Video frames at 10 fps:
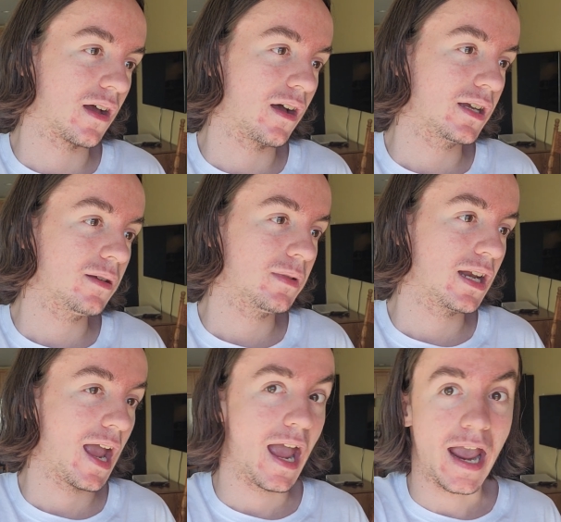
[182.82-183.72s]
I am an
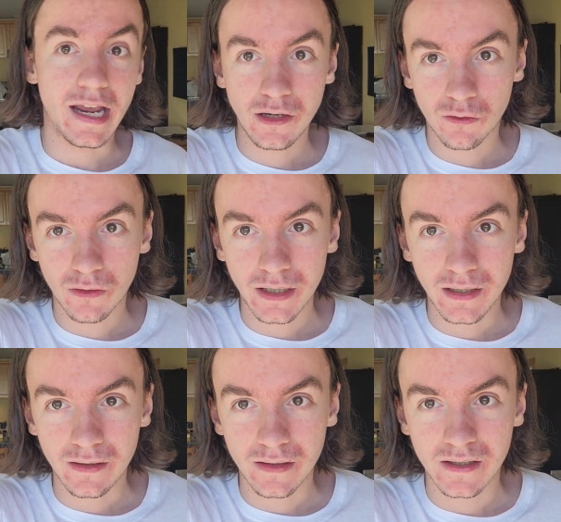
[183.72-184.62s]

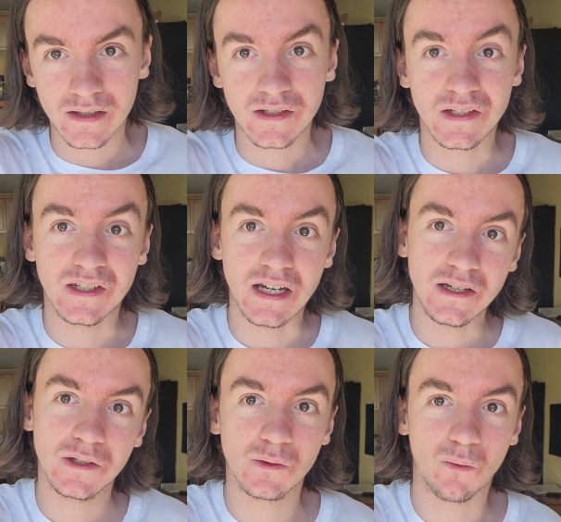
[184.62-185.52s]
angry
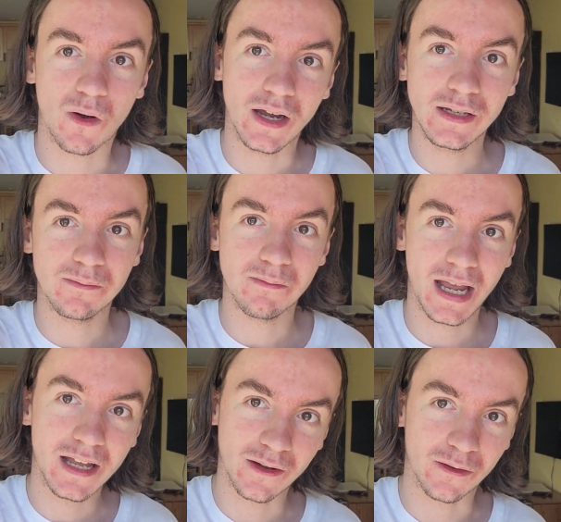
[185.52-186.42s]
cis white
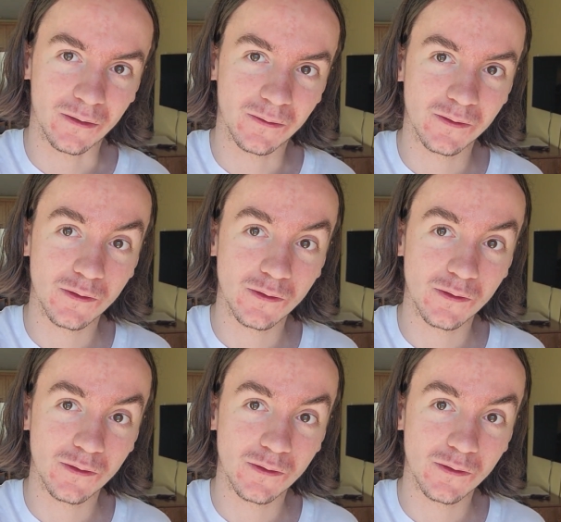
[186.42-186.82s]
male